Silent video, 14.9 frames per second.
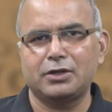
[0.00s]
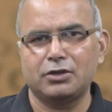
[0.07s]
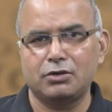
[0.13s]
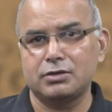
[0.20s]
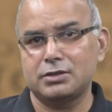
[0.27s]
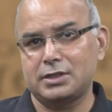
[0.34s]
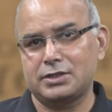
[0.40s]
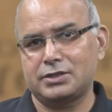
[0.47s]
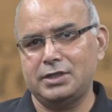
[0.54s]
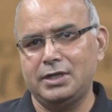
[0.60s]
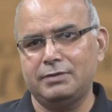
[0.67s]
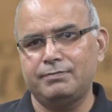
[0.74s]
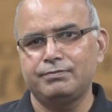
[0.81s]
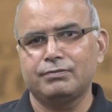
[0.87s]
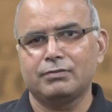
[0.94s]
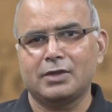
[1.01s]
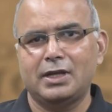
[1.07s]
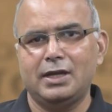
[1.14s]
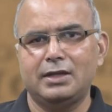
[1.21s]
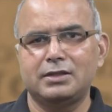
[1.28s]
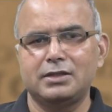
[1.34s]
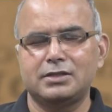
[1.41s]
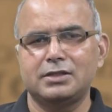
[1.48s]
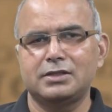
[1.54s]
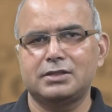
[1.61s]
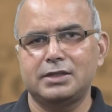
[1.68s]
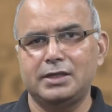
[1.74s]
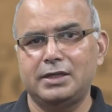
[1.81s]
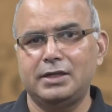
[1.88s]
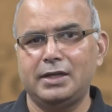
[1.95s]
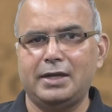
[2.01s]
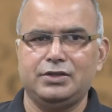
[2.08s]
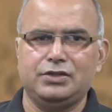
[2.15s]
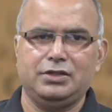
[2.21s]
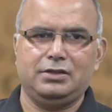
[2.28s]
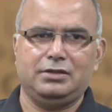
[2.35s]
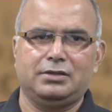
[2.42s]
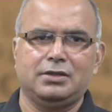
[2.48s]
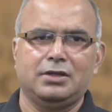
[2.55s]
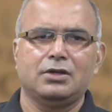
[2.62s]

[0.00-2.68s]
cannot sustain and this is endangered.